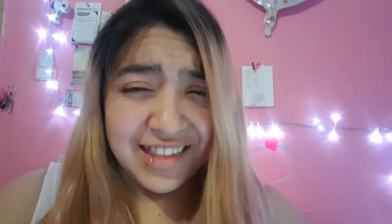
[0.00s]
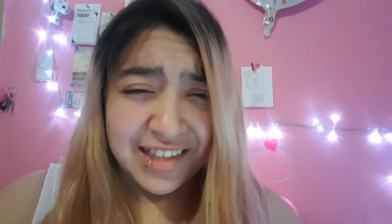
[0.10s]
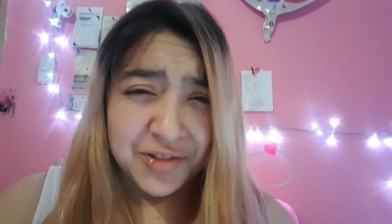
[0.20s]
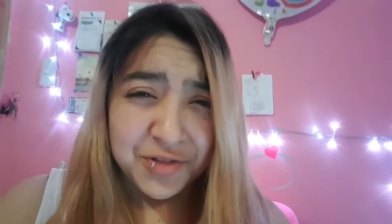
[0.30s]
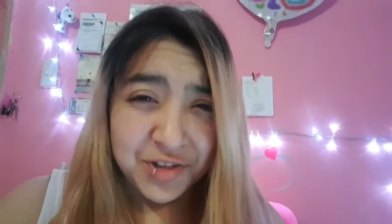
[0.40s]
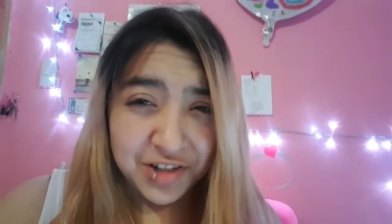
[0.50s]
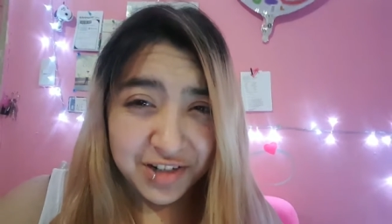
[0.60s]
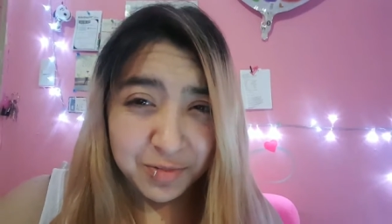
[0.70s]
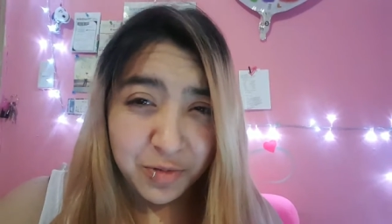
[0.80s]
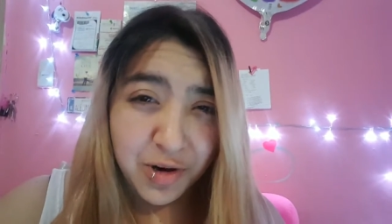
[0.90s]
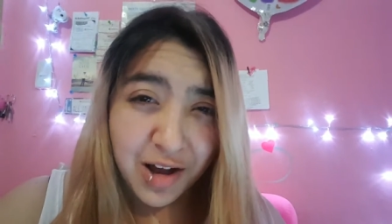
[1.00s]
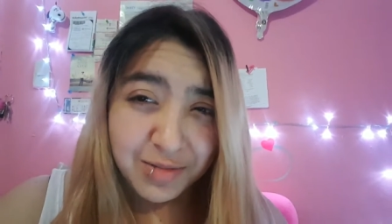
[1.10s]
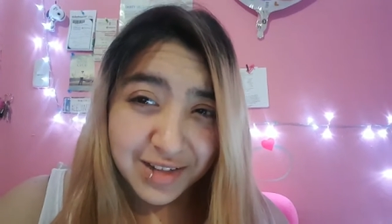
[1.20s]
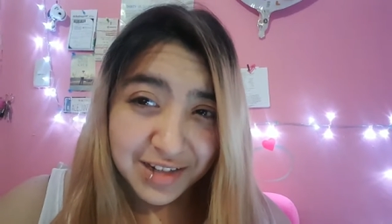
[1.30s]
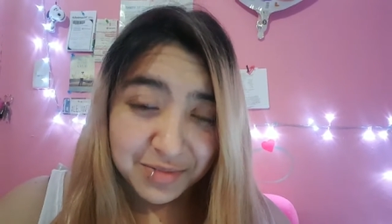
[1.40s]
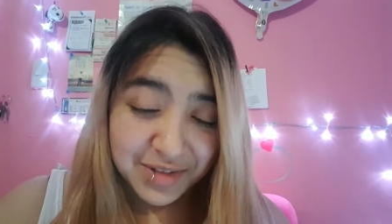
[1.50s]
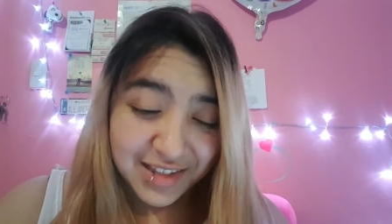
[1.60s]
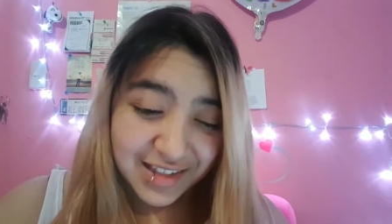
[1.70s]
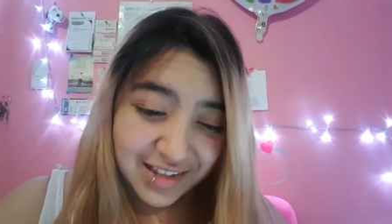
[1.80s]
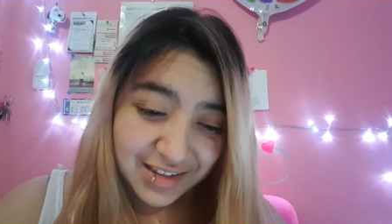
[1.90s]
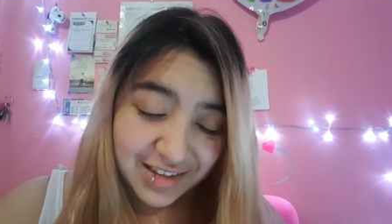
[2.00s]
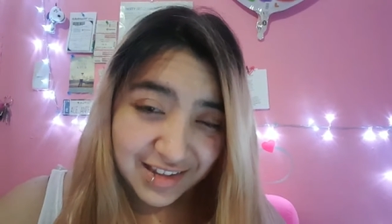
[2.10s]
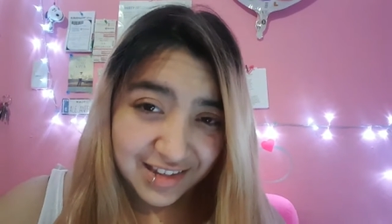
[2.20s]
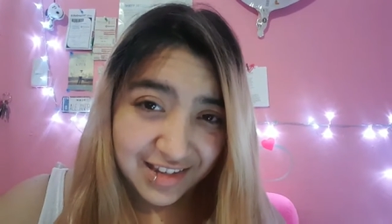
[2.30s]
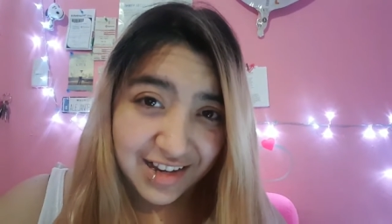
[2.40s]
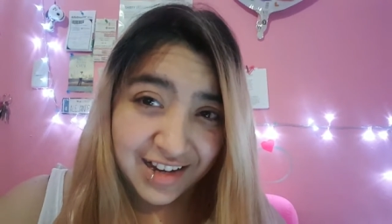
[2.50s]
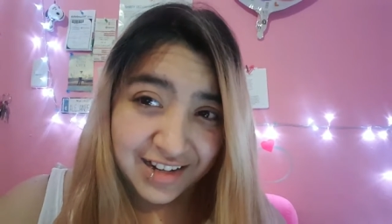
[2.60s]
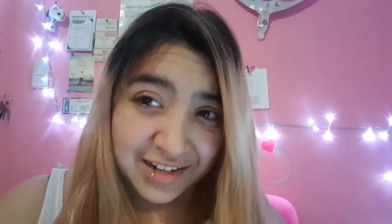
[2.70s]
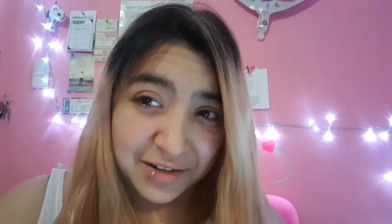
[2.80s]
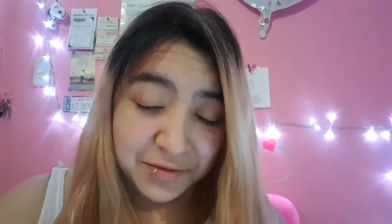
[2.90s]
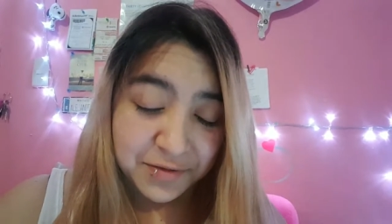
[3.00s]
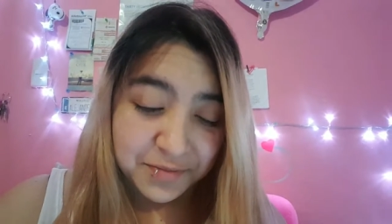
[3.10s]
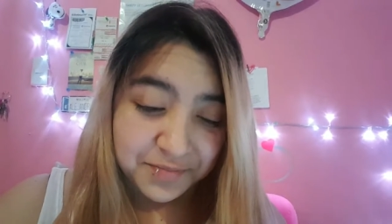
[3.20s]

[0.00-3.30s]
social problems, kind of.